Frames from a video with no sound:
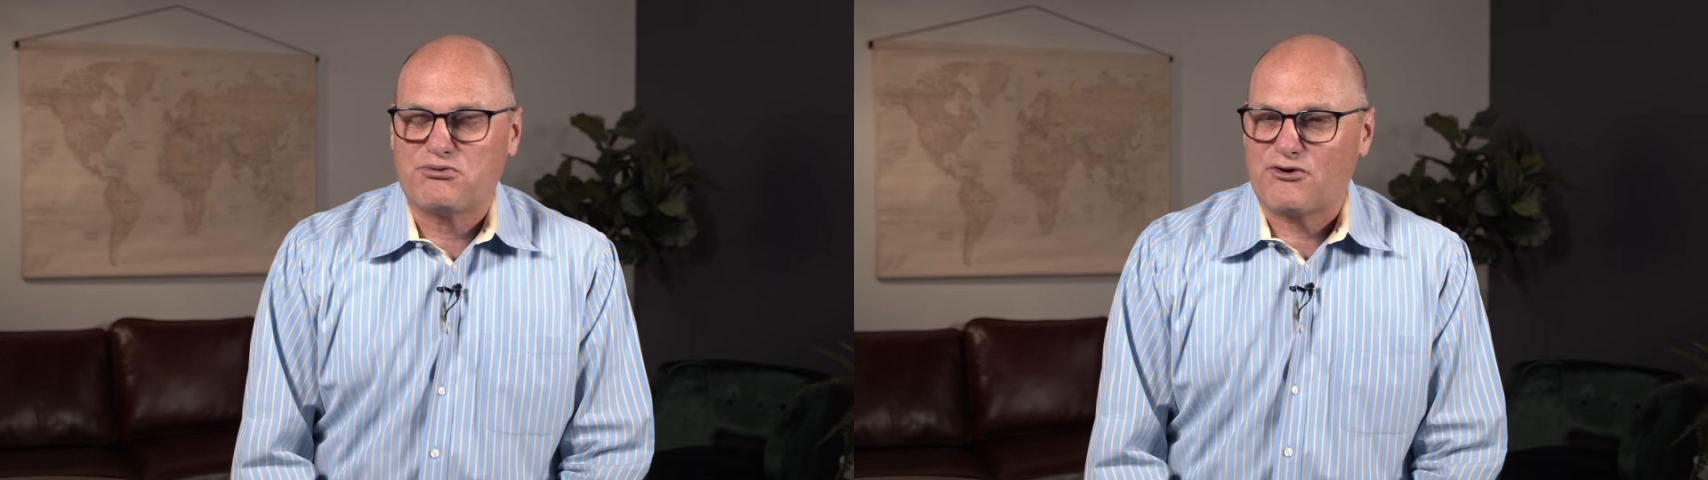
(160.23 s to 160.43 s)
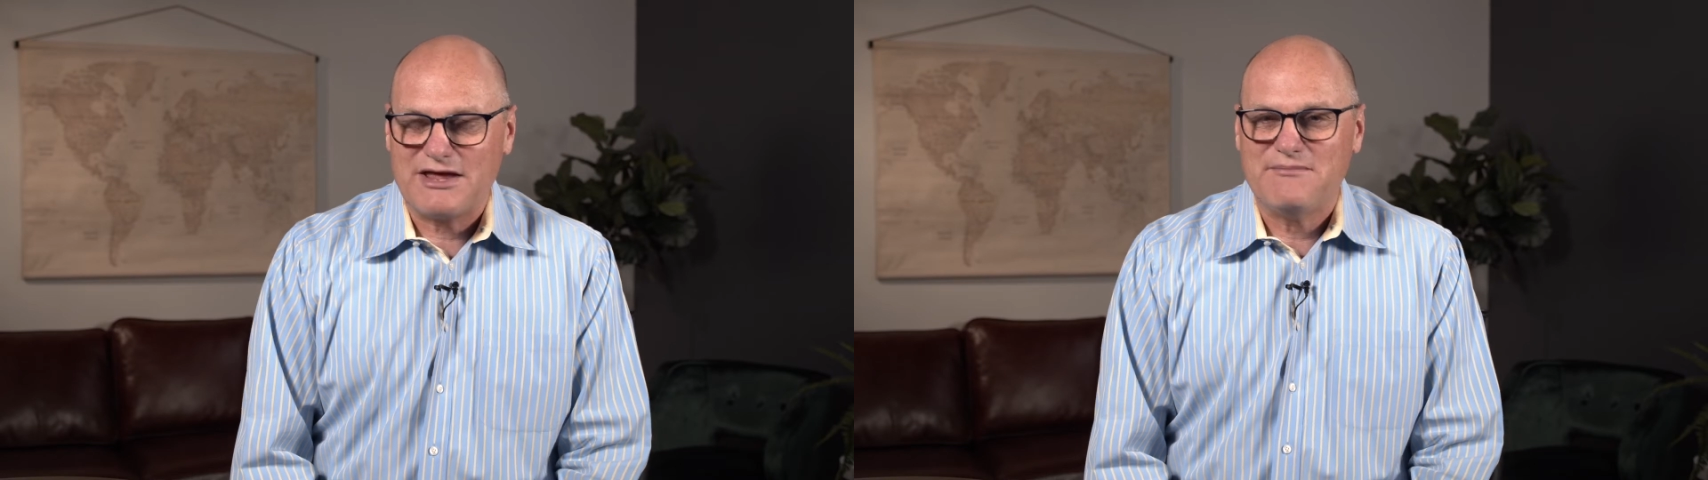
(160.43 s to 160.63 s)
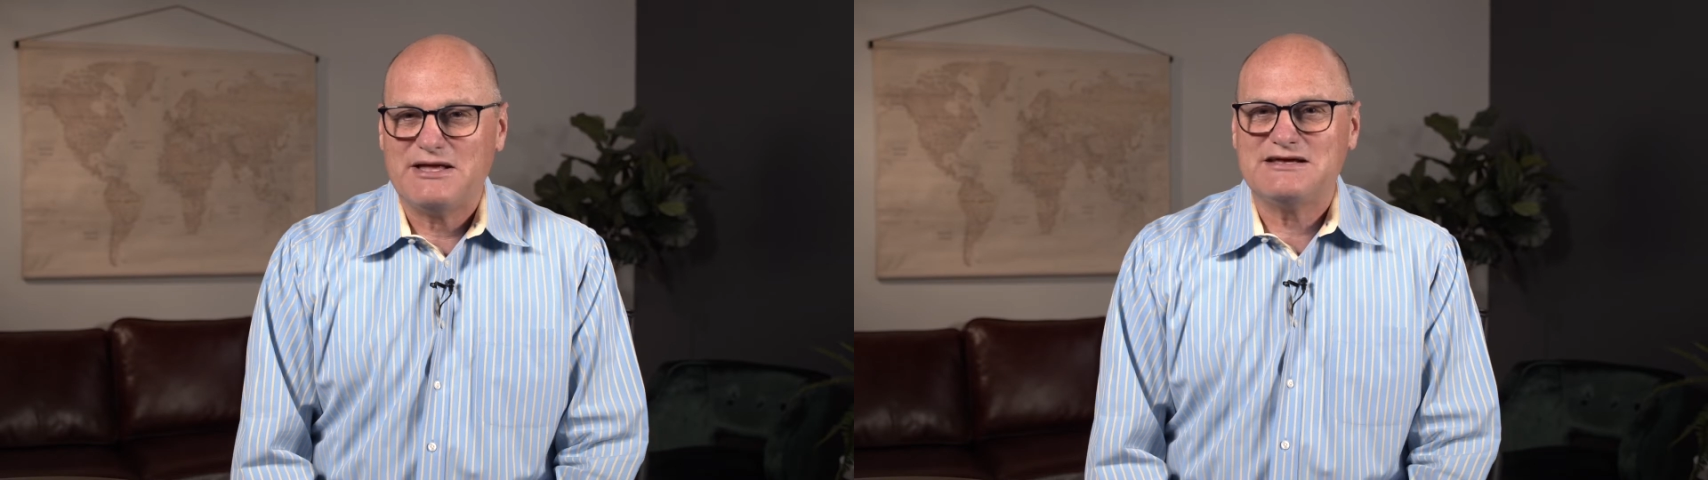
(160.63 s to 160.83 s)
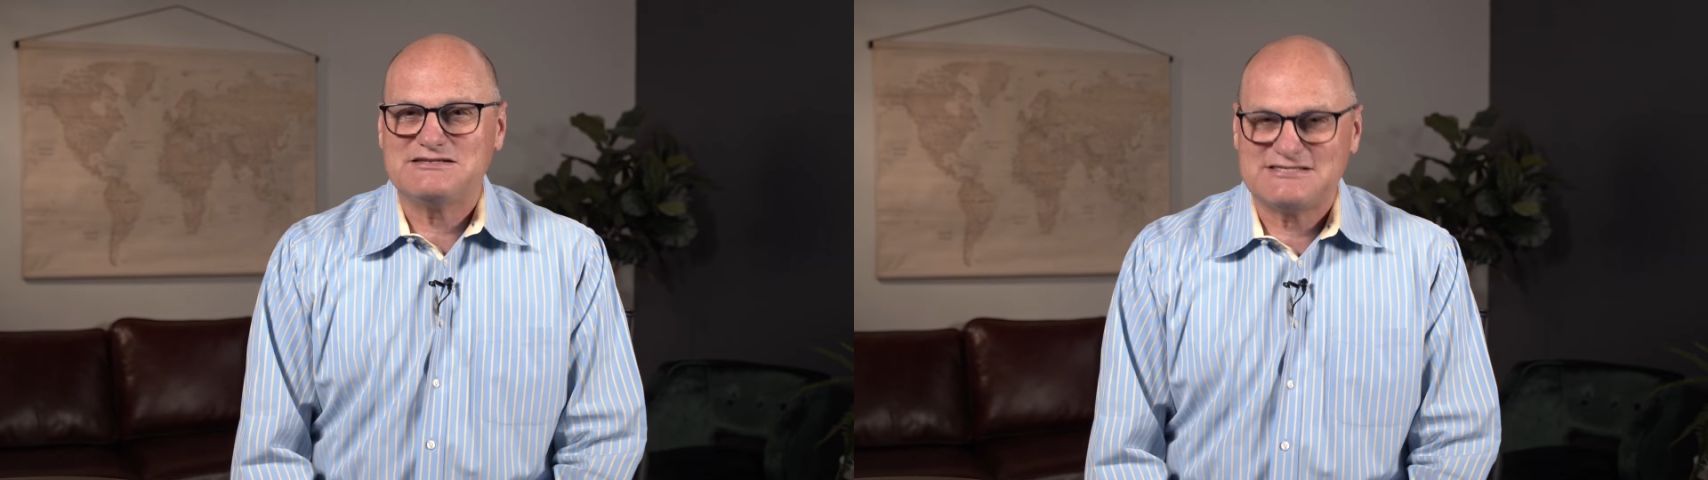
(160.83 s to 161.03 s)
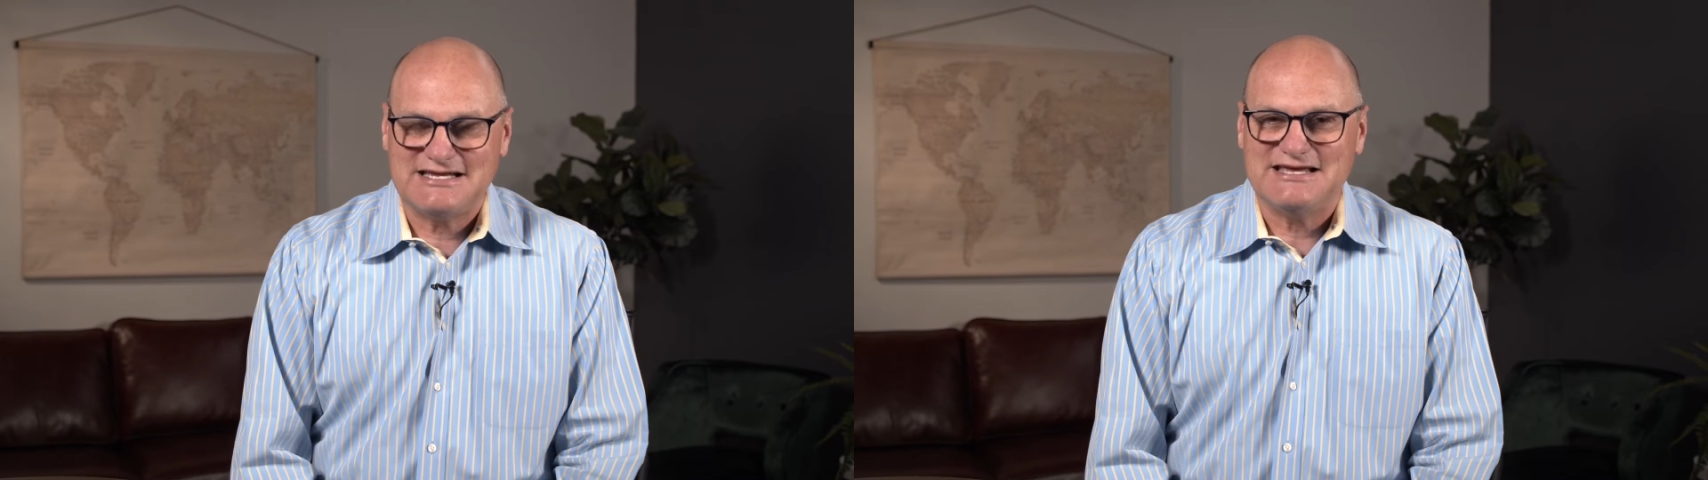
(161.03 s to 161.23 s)
preeminent
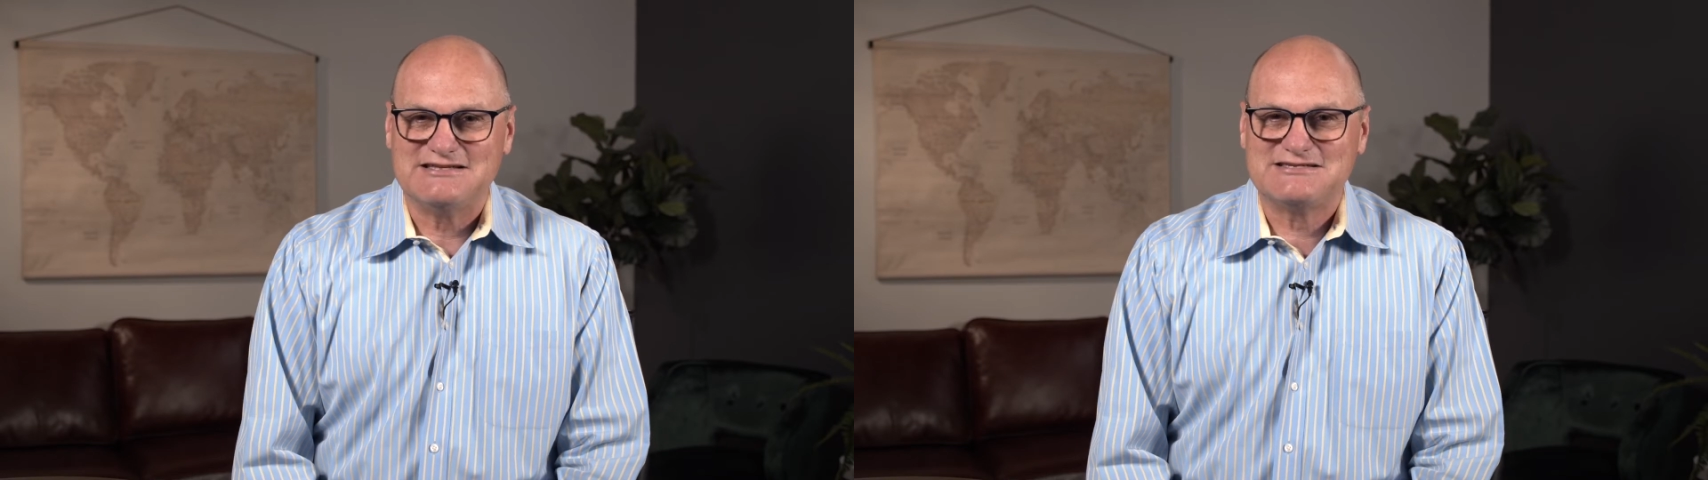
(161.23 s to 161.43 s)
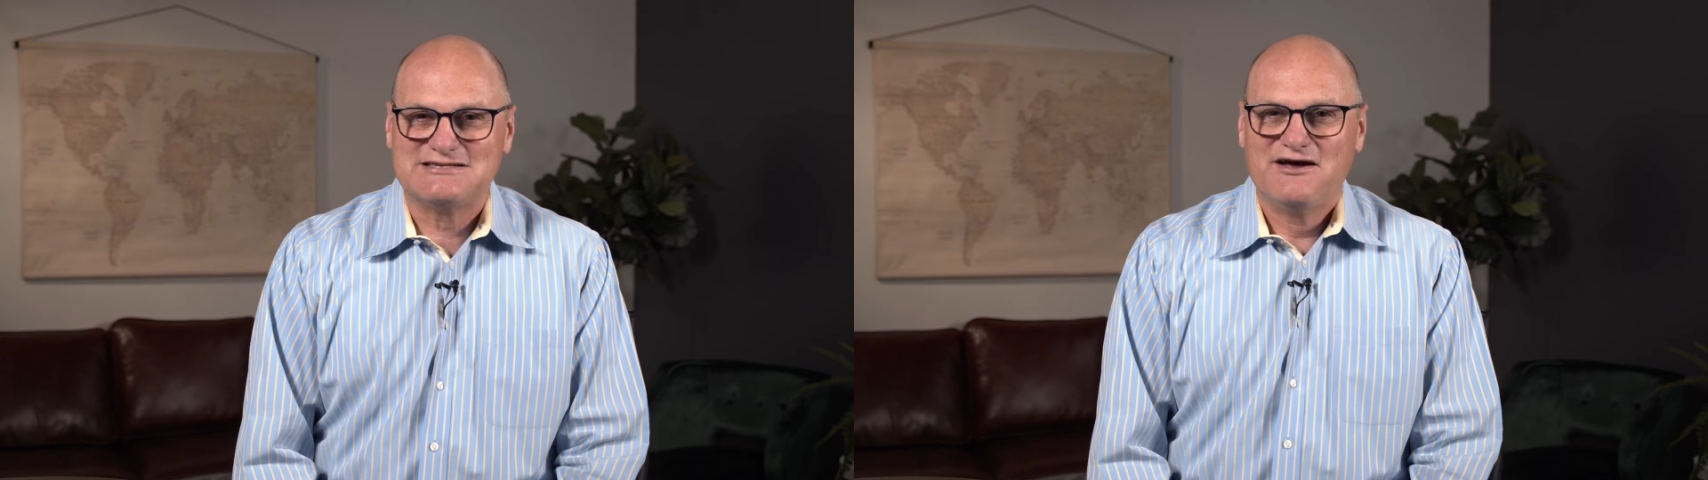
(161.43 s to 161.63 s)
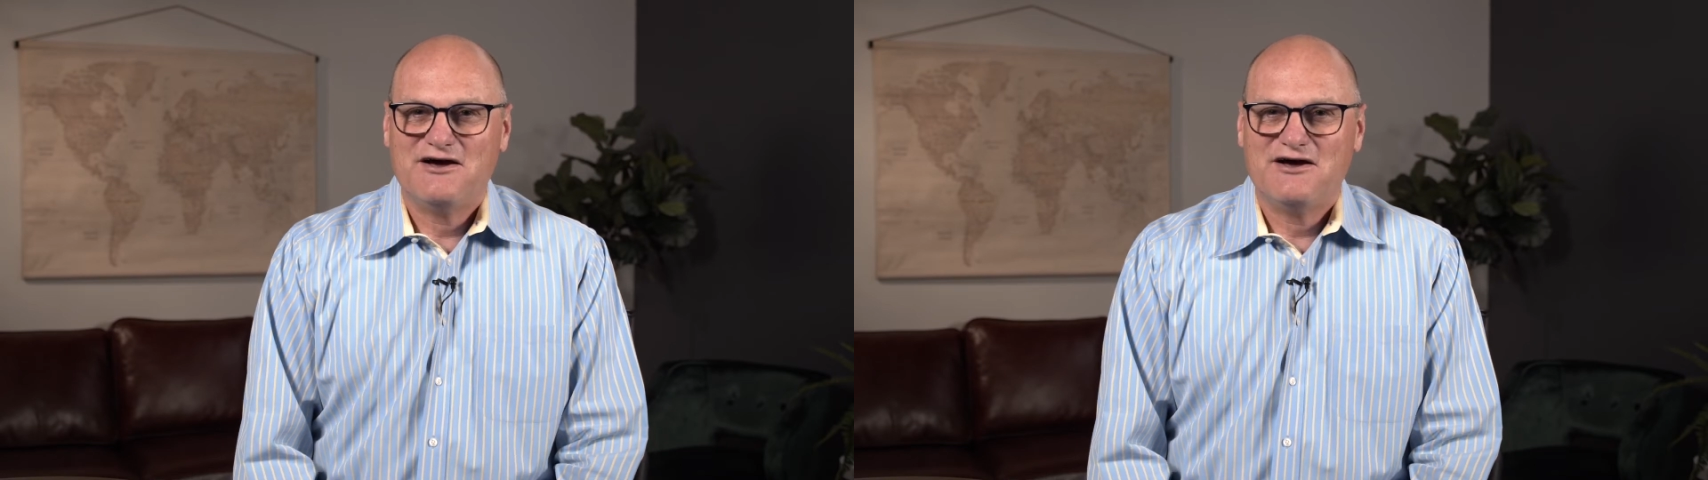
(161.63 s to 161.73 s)
seats